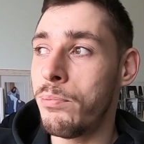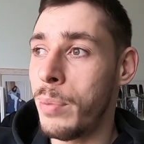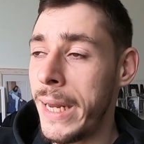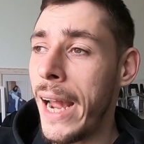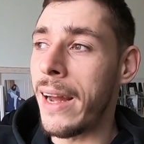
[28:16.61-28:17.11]

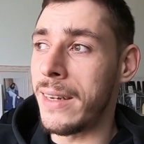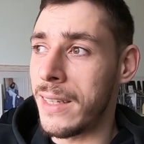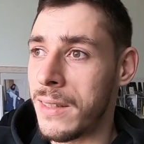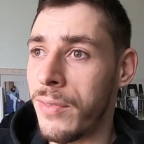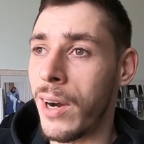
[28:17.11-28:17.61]
but yeah,
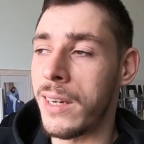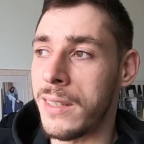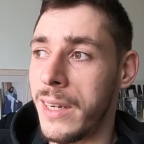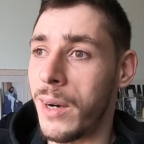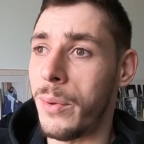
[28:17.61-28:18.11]
and as far
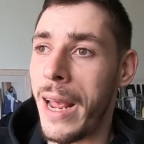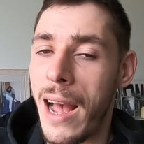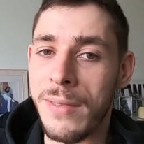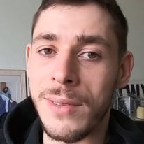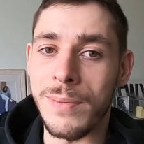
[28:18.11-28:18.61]
as you know, we
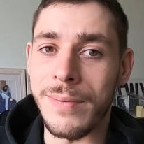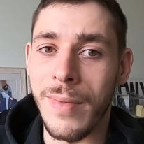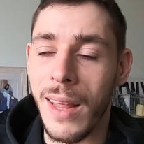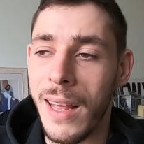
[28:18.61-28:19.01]
have some